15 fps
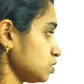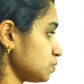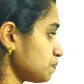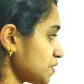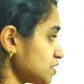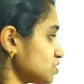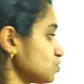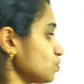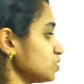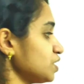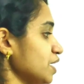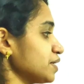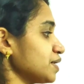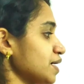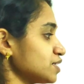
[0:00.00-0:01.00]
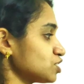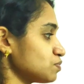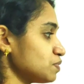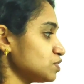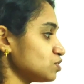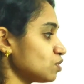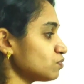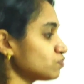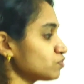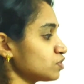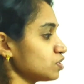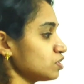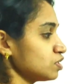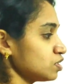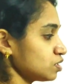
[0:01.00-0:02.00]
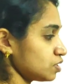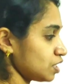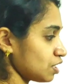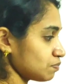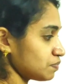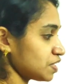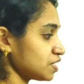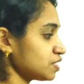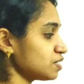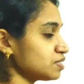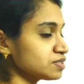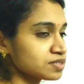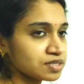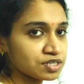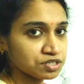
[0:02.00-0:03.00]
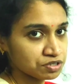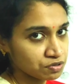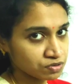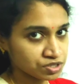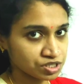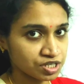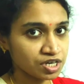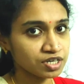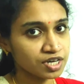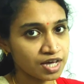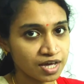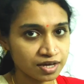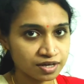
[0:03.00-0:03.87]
based on the attachment of lumbricals, interosseous